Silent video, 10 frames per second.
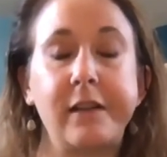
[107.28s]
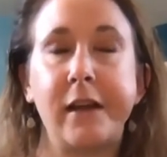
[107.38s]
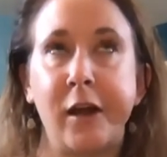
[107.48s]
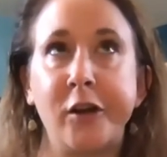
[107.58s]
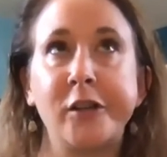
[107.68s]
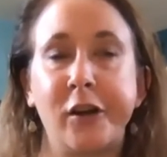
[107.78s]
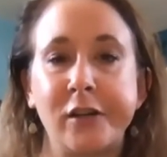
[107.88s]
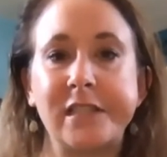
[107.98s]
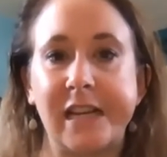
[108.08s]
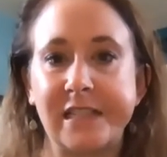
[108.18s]
On Guard
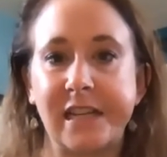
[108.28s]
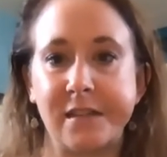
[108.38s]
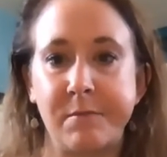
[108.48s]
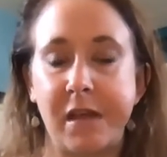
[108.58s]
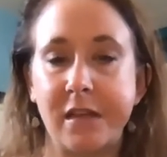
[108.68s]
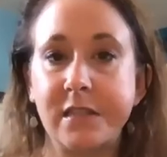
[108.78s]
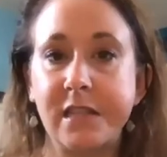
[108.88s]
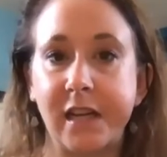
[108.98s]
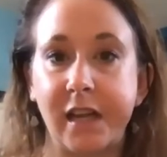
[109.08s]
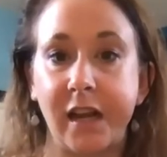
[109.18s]
sanitizing mist.
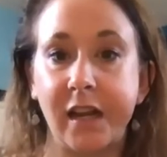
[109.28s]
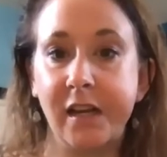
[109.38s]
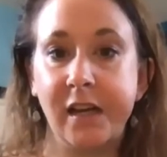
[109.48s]
It